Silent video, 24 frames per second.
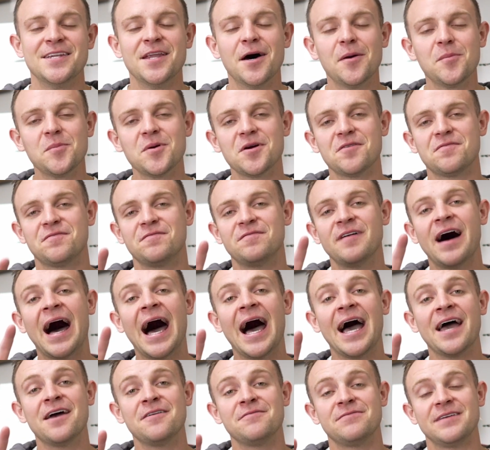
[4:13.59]
Number
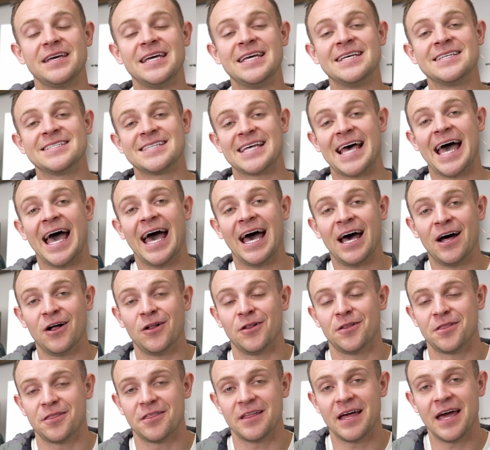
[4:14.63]
5 is
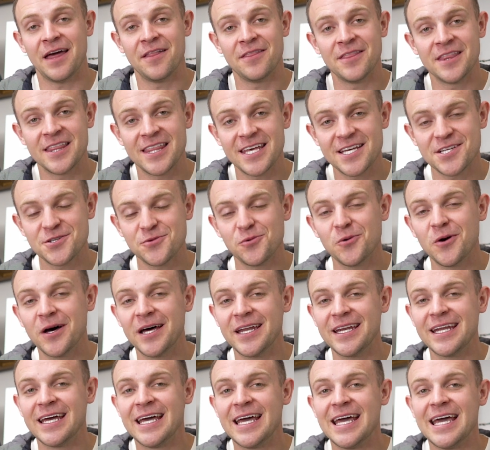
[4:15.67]
health. And this
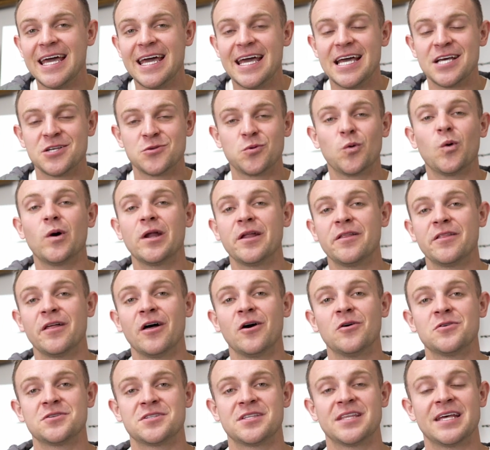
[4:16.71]
one is one of
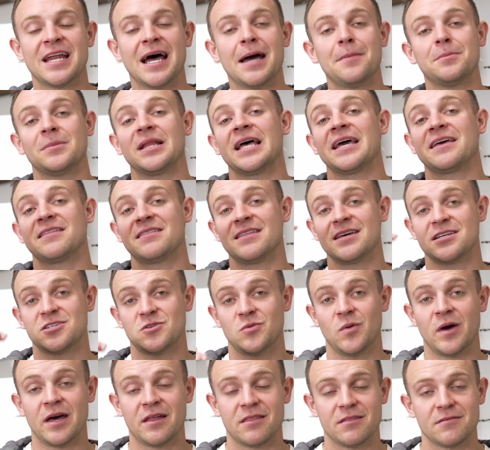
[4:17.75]
those that I'm like
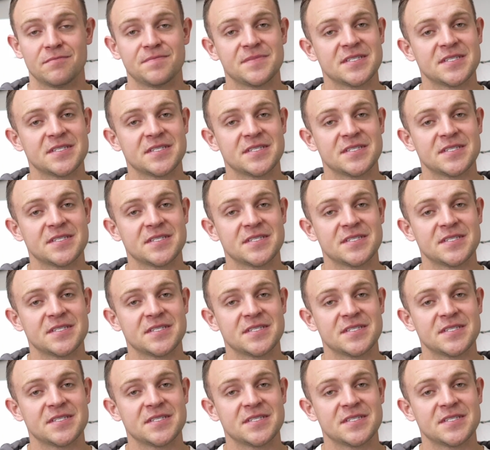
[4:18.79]
this with.